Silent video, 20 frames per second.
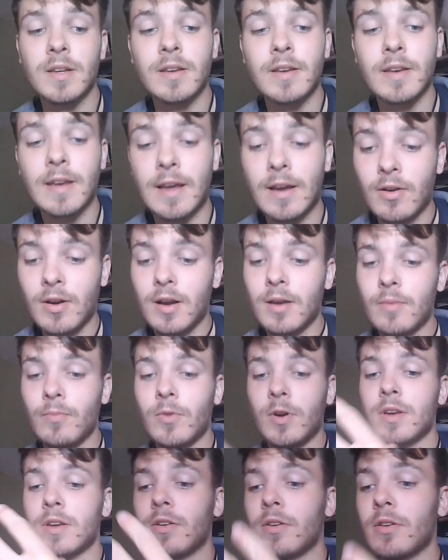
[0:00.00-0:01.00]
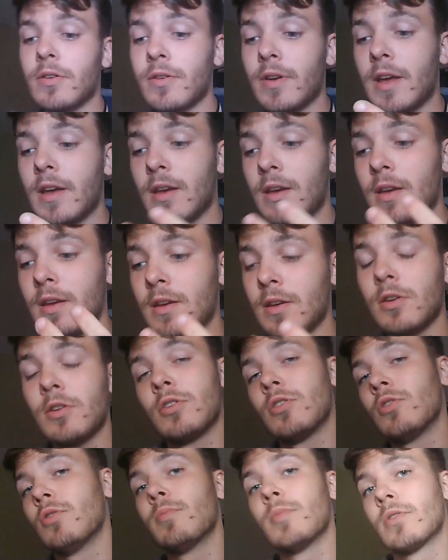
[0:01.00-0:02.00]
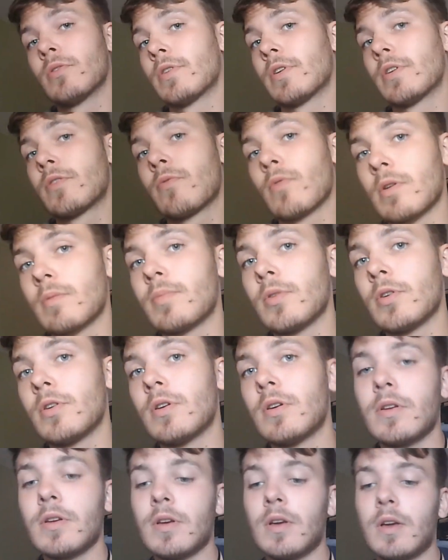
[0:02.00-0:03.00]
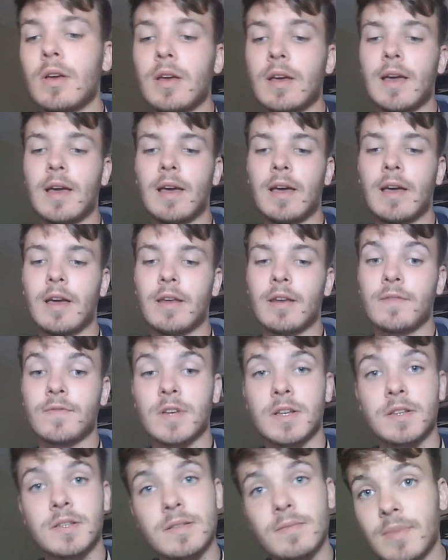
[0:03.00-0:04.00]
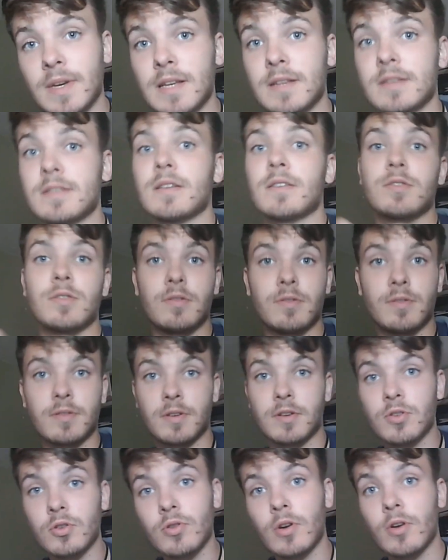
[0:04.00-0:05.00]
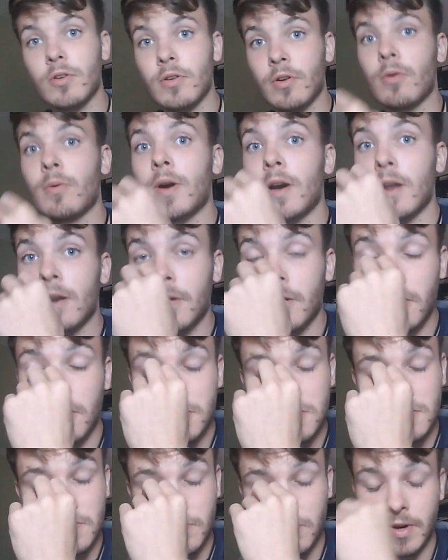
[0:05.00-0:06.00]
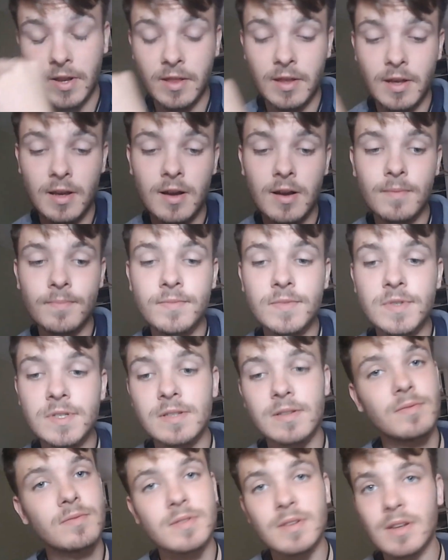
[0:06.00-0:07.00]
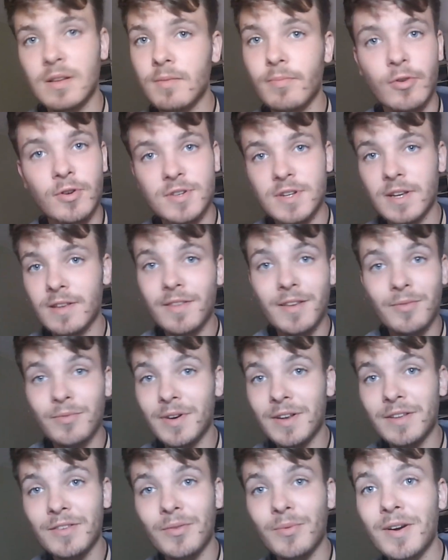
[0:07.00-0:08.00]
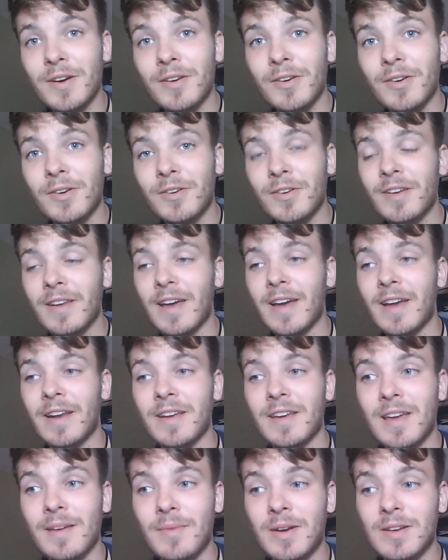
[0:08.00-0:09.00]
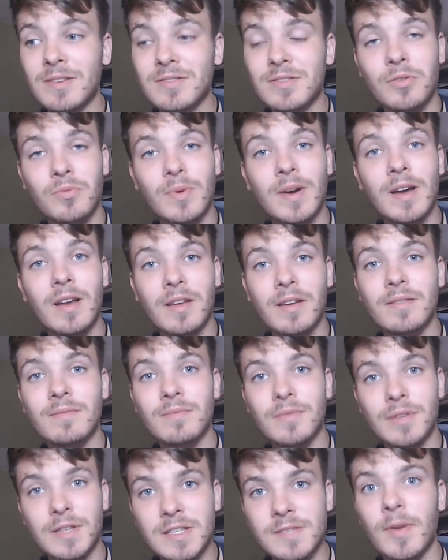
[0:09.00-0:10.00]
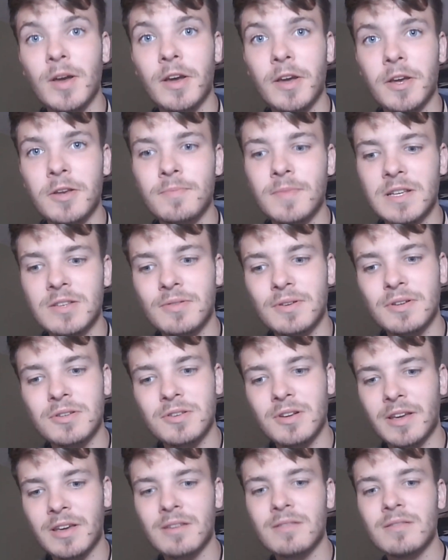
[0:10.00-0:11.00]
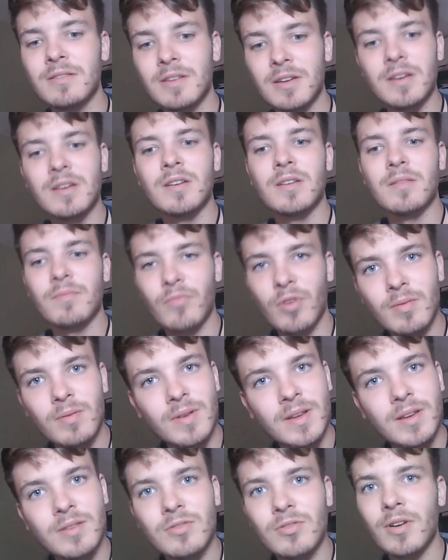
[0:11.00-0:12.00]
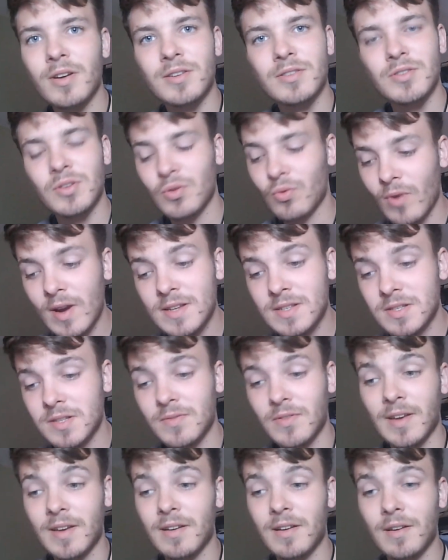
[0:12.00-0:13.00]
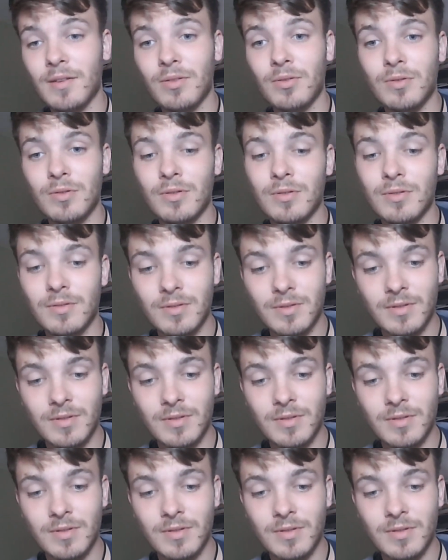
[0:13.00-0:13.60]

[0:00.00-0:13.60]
Now I'm working on a humanoid robot, and I've done some bits. I showed the controller a while ago just for one of the arms. It was a little project that I wanted to work on and it came out so well it inspired me to actually probably try and do the rest of it, and I thought,